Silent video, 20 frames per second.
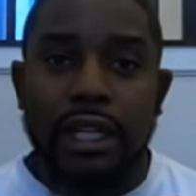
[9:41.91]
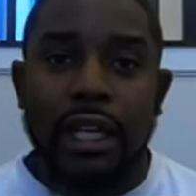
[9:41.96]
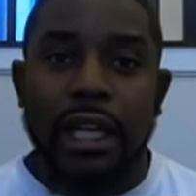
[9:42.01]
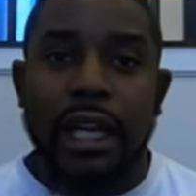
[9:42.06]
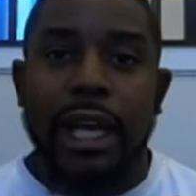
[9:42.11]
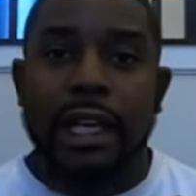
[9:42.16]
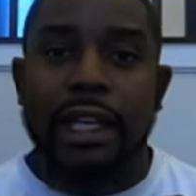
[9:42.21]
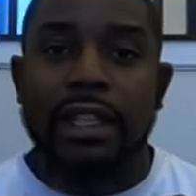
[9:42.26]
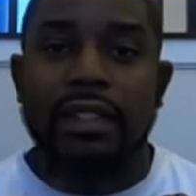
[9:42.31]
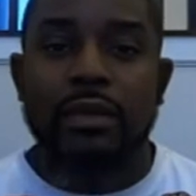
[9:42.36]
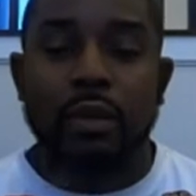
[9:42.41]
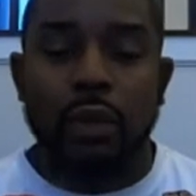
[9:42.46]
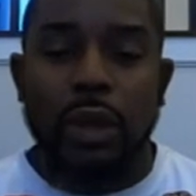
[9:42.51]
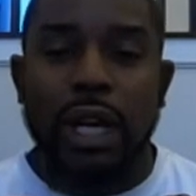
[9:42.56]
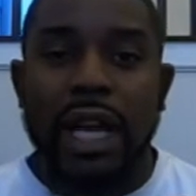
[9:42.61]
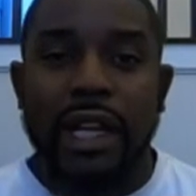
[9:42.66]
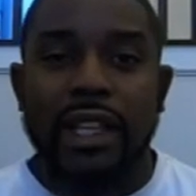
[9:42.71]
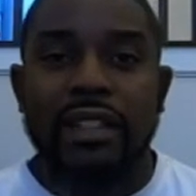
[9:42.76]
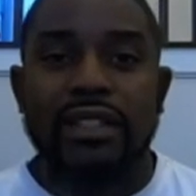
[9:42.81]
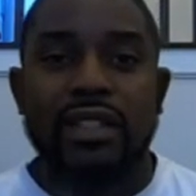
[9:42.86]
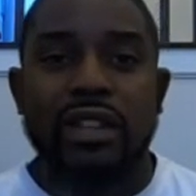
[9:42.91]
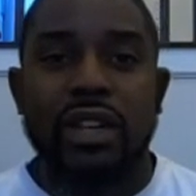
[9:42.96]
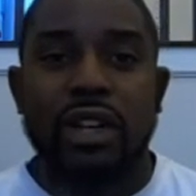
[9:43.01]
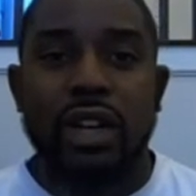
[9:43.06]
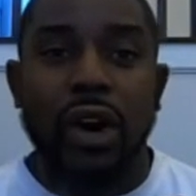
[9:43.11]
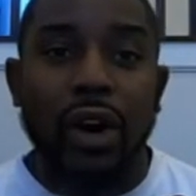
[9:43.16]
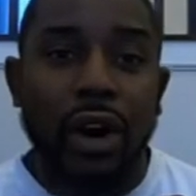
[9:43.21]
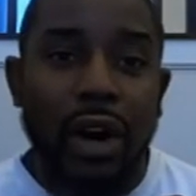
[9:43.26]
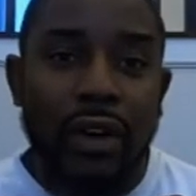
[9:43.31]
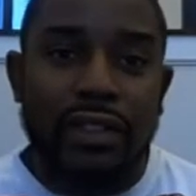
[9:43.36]
And what I consider the
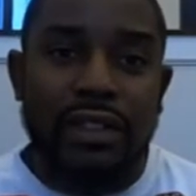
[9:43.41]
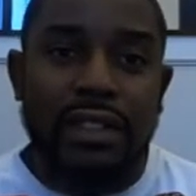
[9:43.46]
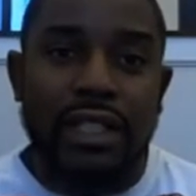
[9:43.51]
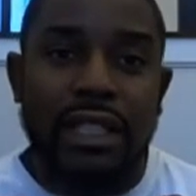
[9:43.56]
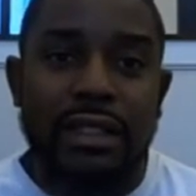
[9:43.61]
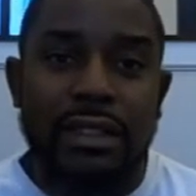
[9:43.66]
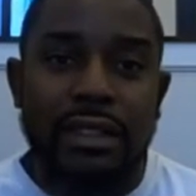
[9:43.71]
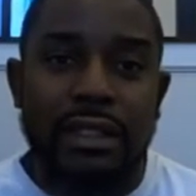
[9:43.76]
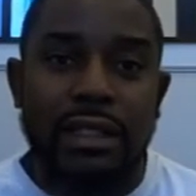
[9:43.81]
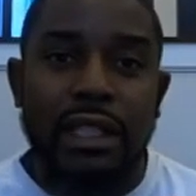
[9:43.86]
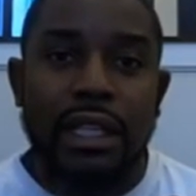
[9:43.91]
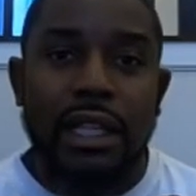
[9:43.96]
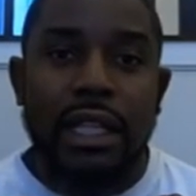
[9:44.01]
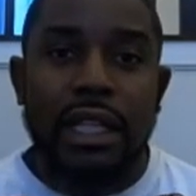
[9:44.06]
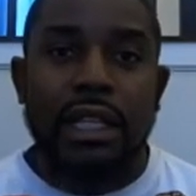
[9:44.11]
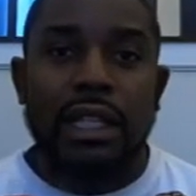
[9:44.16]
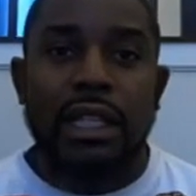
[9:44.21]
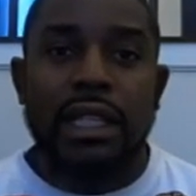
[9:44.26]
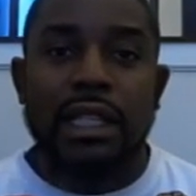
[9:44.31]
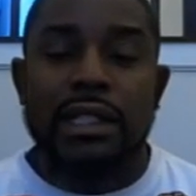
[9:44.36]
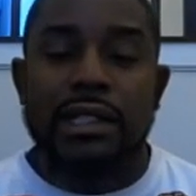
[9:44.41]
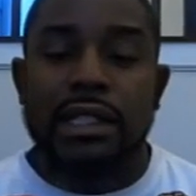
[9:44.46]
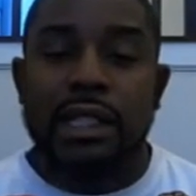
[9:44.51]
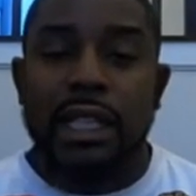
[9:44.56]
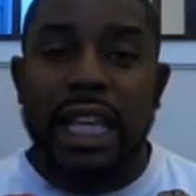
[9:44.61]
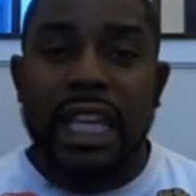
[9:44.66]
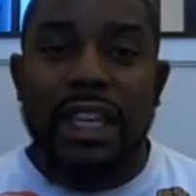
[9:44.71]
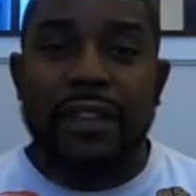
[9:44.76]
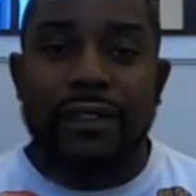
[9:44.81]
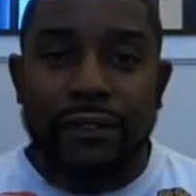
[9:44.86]
off season is
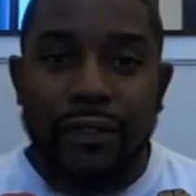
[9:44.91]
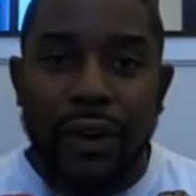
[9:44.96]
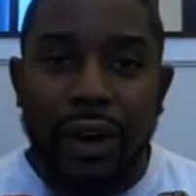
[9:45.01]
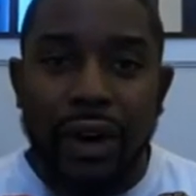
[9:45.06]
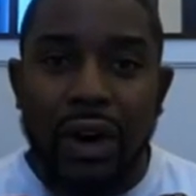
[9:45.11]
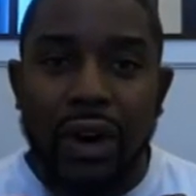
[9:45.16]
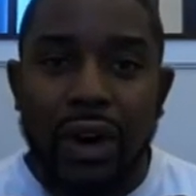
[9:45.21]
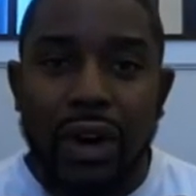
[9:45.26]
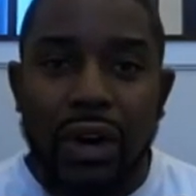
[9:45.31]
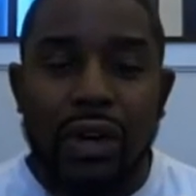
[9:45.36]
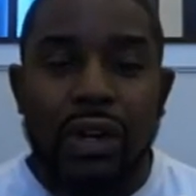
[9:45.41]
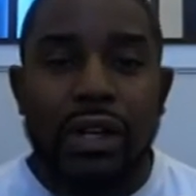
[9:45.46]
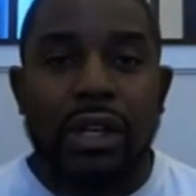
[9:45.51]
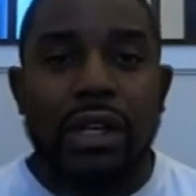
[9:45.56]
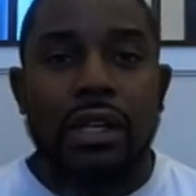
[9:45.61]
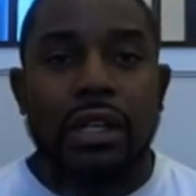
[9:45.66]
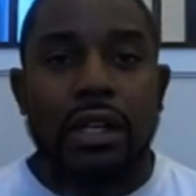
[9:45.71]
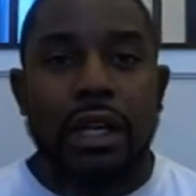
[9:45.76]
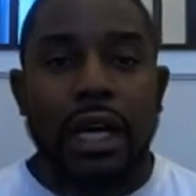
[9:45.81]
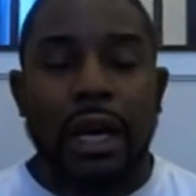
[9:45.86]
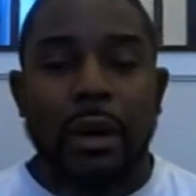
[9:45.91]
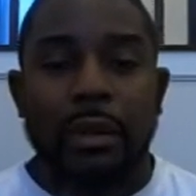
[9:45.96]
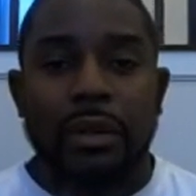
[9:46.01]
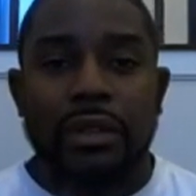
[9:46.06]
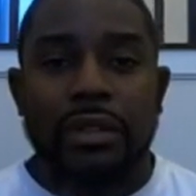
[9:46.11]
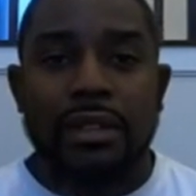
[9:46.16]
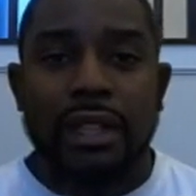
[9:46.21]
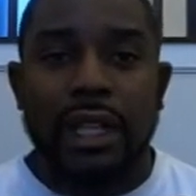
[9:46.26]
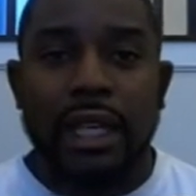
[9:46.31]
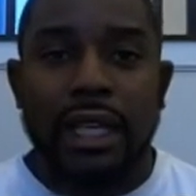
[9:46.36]
late fall. I would
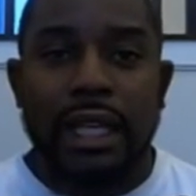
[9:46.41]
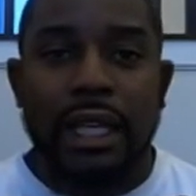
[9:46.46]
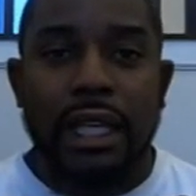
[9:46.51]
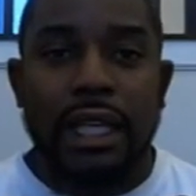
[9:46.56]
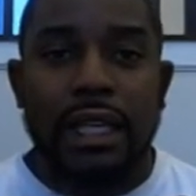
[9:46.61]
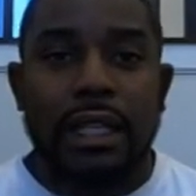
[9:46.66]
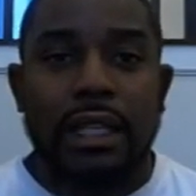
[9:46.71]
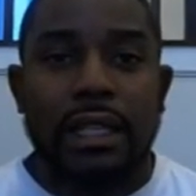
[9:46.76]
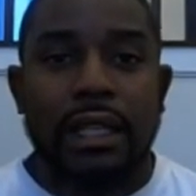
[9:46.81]
say